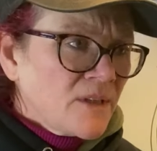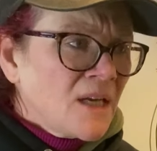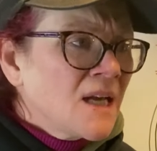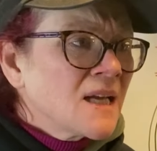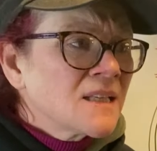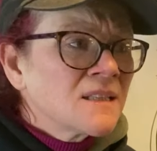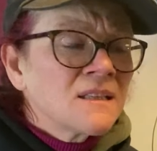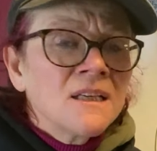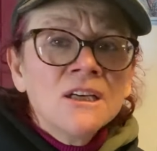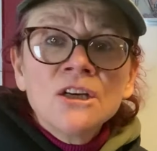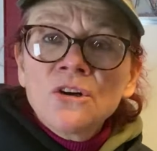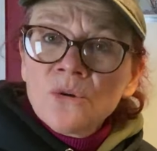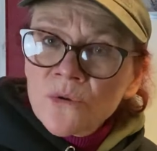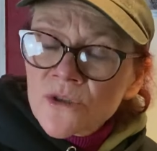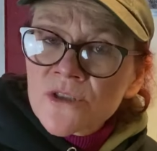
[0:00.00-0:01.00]
And
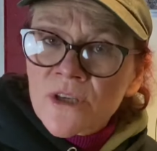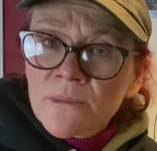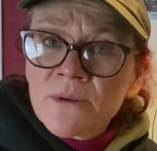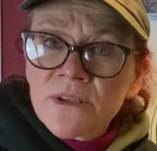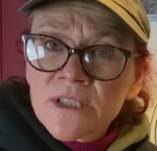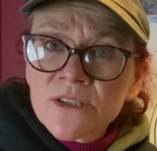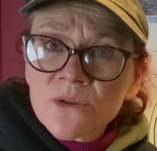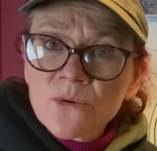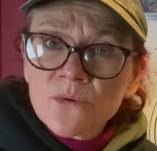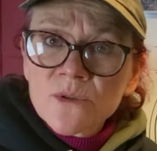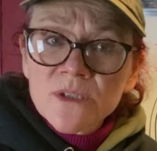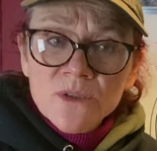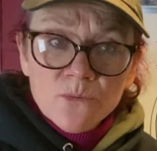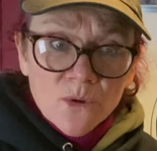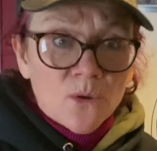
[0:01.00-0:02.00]
some of these
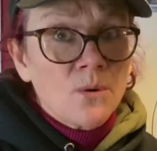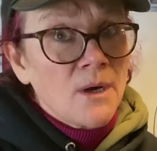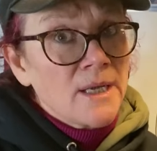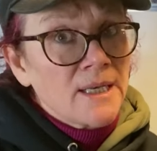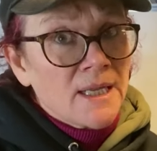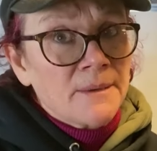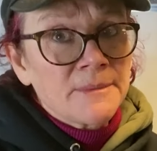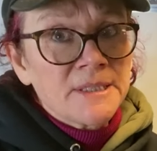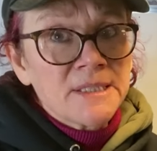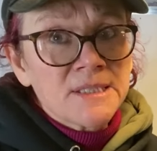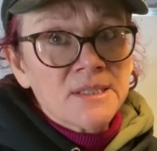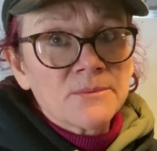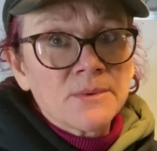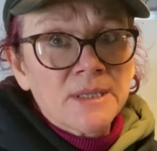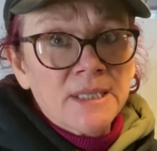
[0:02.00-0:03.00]
horses were quite
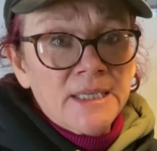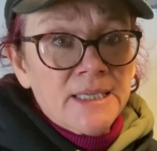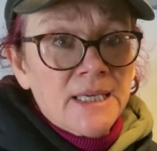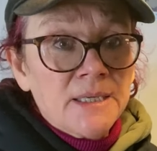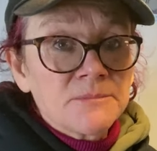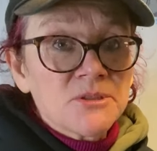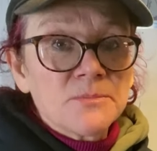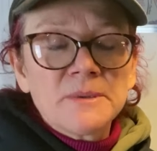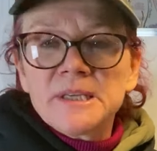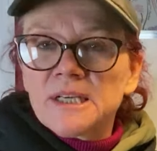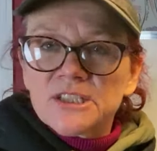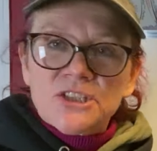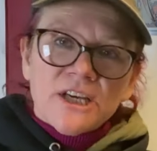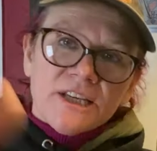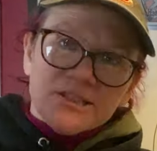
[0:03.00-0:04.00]
laminitic when they came to me.
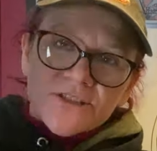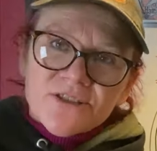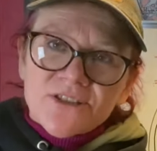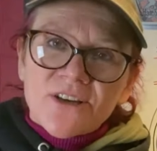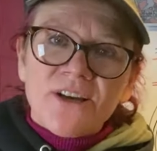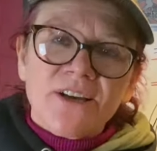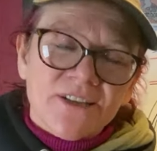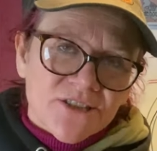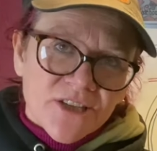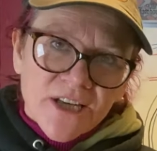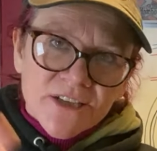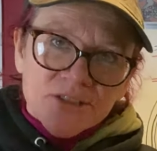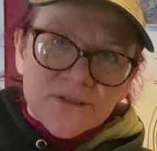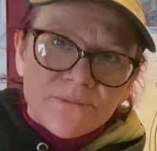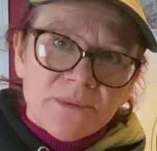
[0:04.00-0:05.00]
I changed the diet, I
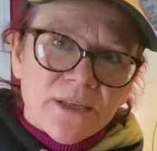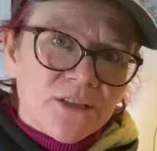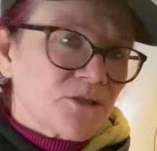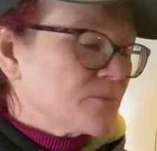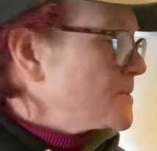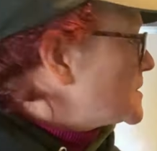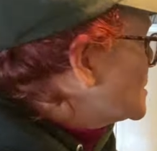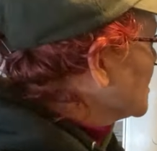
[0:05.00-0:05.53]
changed the management.